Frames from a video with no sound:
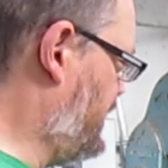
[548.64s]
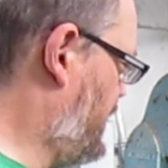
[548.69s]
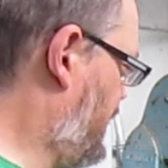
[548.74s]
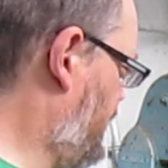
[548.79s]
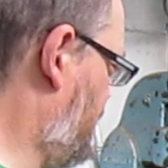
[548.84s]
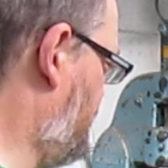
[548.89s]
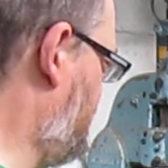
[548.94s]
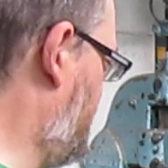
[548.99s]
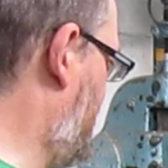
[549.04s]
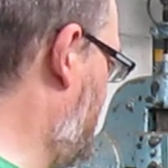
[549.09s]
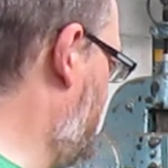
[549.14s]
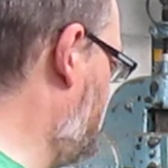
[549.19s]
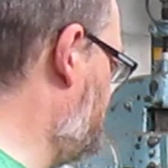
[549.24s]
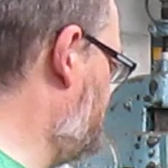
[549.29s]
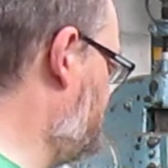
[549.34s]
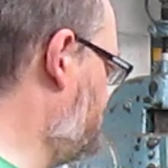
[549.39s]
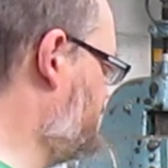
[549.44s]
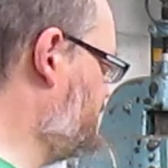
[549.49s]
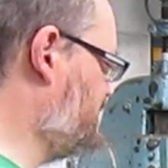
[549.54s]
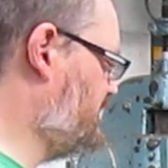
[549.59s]
on them now
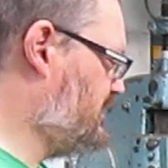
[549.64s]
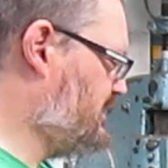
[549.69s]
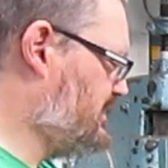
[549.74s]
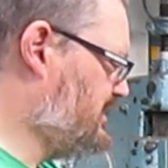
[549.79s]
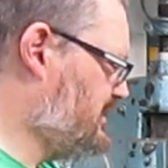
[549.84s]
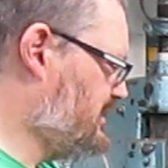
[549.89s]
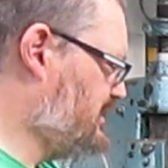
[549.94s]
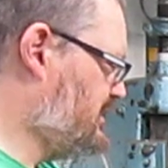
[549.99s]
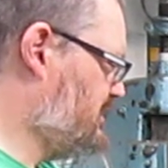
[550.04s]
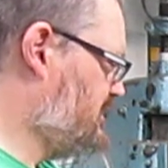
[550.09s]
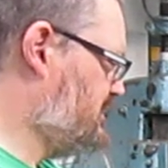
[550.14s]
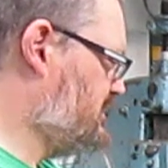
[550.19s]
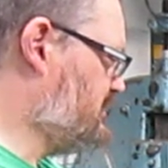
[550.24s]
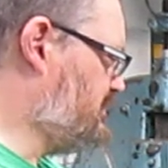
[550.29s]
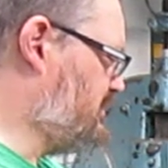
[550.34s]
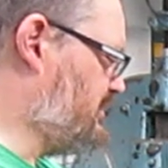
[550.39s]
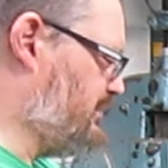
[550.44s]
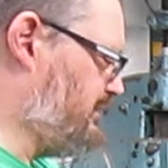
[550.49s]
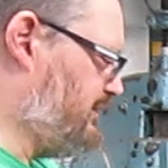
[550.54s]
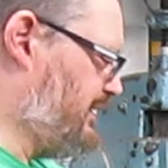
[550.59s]

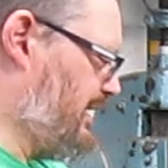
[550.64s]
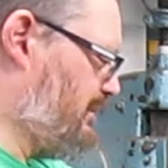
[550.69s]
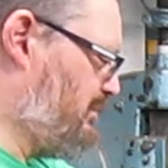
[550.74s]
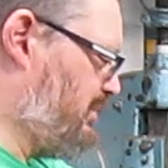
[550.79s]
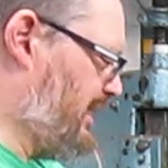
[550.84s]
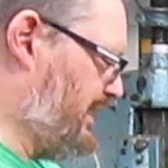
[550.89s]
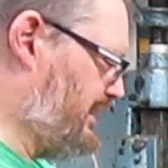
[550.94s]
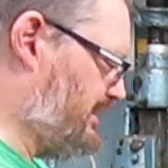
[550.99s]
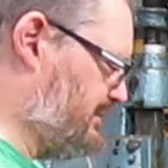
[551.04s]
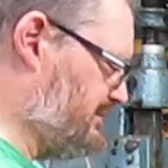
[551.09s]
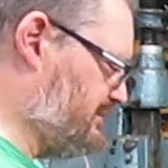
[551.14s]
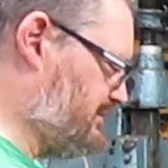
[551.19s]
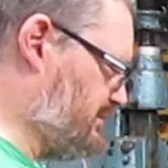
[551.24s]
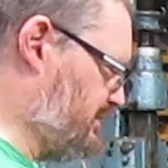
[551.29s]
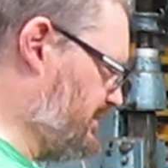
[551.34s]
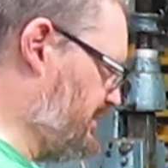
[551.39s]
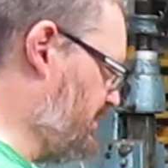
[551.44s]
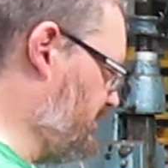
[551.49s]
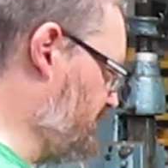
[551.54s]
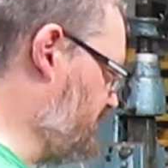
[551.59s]
with a flat pattern
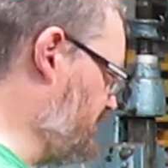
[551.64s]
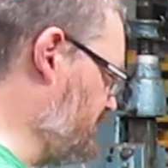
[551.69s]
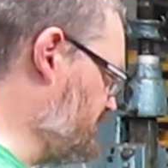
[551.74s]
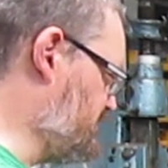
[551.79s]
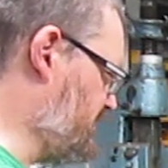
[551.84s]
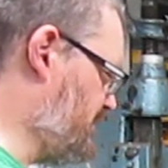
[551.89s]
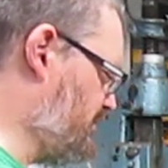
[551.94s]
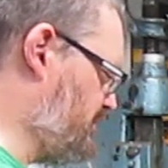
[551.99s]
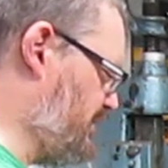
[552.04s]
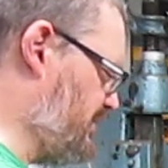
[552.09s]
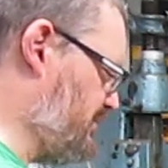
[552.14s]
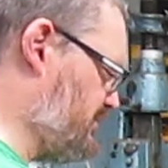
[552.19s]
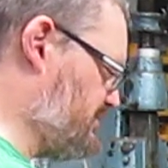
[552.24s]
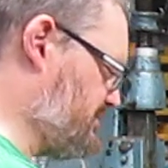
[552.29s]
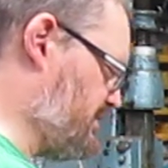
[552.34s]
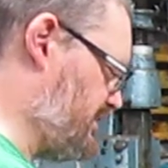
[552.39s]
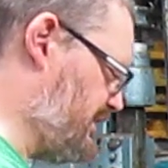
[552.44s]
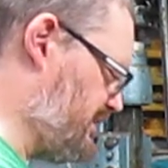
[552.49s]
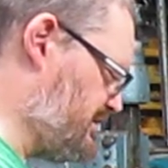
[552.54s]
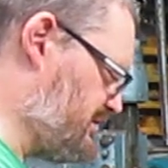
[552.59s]
and a contact wheel,
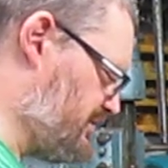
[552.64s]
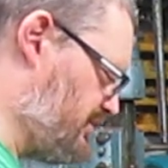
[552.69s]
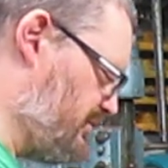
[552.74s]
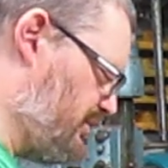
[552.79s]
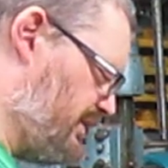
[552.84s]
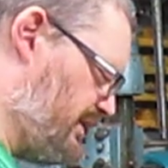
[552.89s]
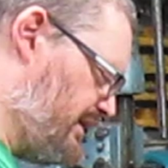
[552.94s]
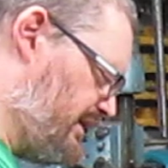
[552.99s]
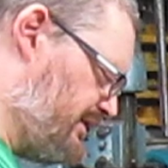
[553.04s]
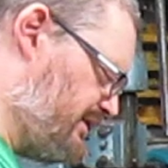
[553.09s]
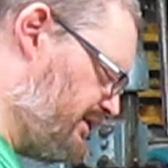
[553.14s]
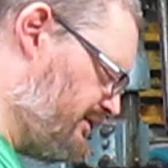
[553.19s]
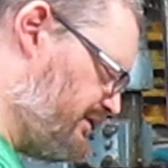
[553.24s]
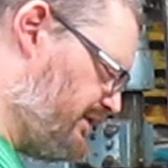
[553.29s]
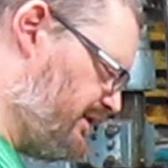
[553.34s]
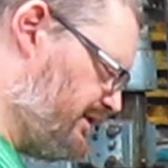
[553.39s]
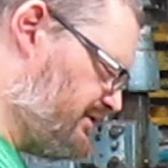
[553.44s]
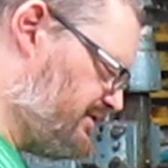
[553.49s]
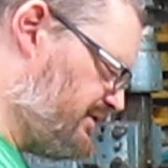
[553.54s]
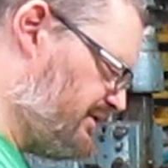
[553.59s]
so that's quite a handy
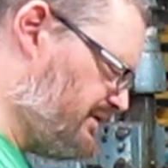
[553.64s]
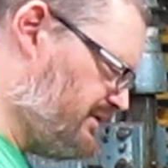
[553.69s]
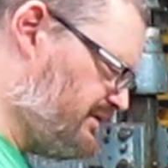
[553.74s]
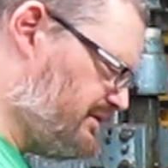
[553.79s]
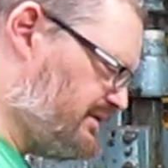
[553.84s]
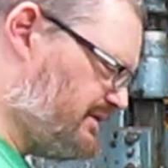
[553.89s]
feature.